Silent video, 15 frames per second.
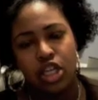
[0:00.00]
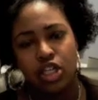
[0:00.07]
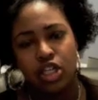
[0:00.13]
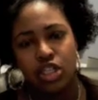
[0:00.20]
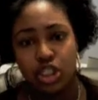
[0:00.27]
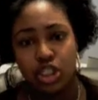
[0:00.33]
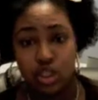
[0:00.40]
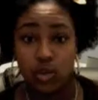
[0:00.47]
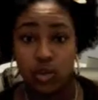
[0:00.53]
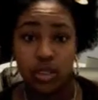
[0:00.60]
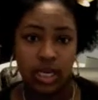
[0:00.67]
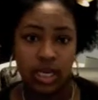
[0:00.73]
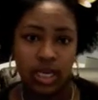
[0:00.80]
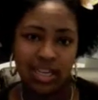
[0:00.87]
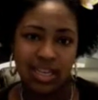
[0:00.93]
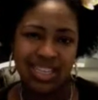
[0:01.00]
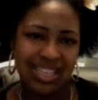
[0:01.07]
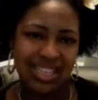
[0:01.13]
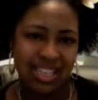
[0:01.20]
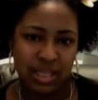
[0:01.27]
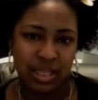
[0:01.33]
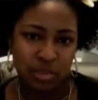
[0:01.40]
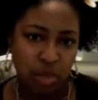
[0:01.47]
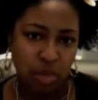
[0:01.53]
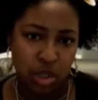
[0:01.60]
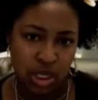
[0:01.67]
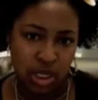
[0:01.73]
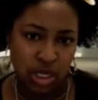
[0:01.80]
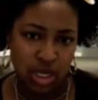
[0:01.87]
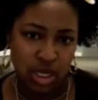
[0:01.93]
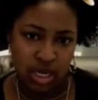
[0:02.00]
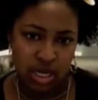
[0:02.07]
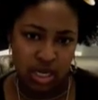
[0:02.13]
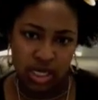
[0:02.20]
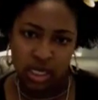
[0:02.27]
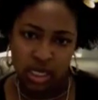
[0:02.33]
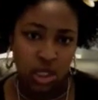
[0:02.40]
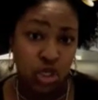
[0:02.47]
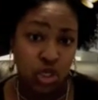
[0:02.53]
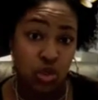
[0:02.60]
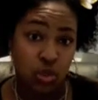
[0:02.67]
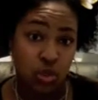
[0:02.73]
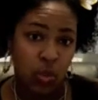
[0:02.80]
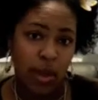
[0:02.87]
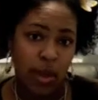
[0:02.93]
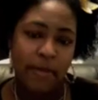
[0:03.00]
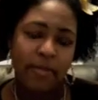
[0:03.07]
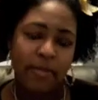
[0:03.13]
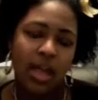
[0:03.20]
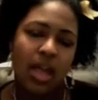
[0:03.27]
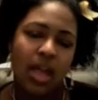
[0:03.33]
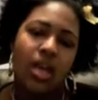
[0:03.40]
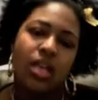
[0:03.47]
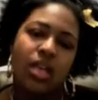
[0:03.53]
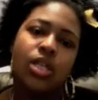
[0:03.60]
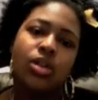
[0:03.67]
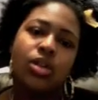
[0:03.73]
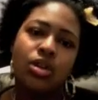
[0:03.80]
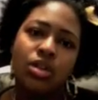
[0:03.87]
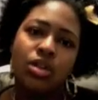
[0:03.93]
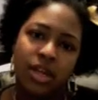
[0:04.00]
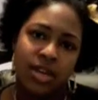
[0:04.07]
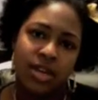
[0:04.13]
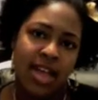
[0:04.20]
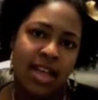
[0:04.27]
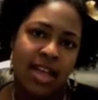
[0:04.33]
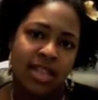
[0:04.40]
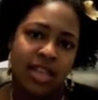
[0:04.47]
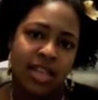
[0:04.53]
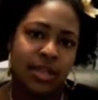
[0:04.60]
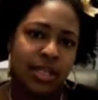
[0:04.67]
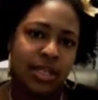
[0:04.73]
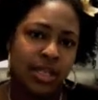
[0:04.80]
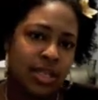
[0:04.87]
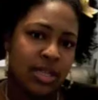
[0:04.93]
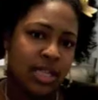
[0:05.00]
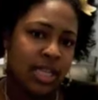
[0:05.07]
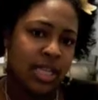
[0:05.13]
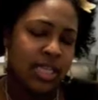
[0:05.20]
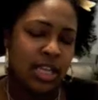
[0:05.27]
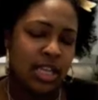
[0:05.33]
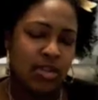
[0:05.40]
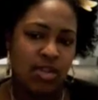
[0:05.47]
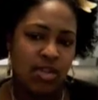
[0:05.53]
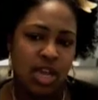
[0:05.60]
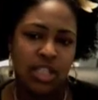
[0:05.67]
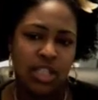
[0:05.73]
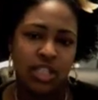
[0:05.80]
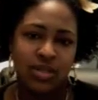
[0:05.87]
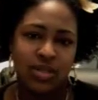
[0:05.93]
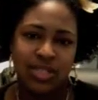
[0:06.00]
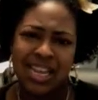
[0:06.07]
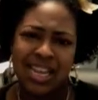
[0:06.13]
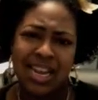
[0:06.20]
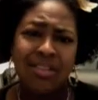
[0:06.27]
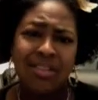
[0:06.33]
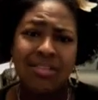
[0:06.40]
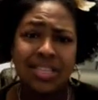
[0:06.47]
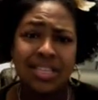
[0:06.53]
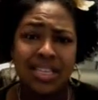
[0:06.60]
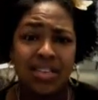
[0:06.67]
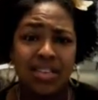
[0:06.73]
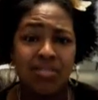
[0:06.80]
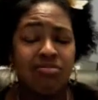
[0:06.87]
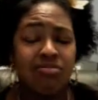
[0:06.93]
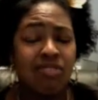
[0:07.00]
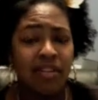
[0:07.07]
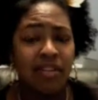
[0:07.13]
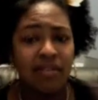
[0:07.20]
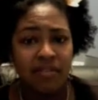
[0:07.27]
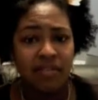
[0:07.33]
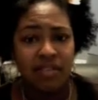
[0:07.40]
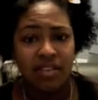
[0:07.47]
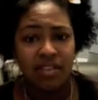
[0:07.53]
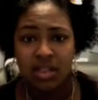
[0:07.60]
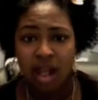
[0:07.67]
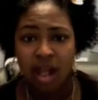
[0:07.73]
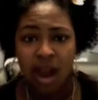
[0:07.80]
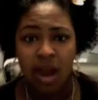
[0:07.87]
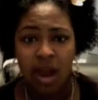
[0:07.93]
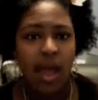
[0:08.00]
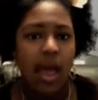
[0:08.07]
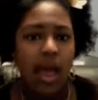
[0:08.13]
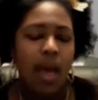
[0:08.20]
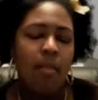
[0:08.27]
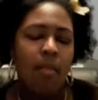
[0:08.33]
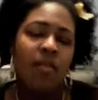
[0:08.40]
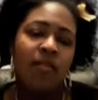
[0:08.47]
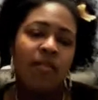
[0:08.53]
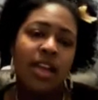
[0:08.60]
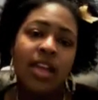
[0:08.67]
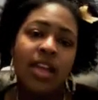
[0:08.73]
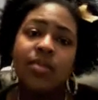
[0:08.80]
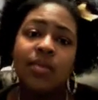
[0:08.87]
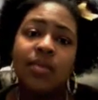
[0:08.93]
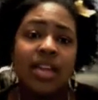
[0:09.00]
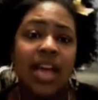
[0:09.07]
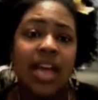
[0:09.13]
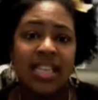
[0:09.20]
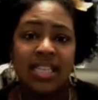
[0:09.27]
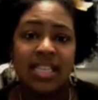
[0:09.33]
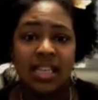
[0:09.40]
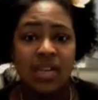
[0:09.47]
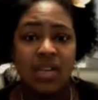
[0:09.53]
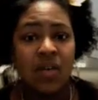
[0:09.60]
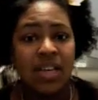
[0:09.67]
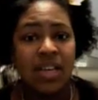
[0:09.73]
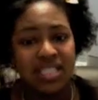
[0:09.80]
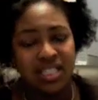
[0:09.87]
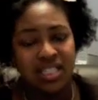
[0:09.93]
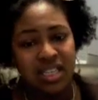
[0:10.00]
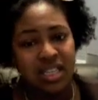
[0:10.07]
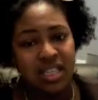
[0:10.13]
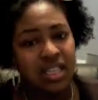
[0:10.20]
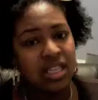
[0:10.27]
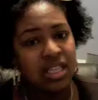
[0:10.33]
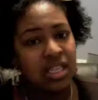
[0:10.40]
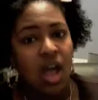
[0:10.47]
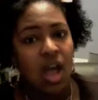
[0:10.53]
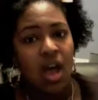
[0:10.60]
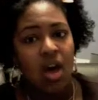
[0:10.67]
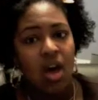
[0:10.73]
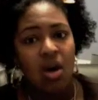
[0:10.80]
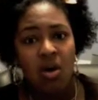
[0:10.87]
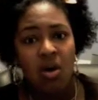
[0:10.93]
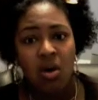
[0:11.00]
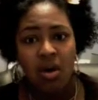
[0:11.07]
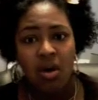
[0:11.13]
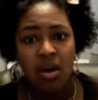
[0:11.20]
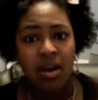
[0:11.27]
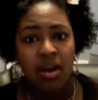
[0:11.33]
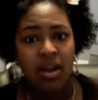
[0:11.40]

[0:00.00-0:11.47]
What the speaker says: juice it because it gets mushy and it doesn't juice well. So you'll learn that there are certain things that you can't juice. And I know this is a rough start, but for anyone that has any questions or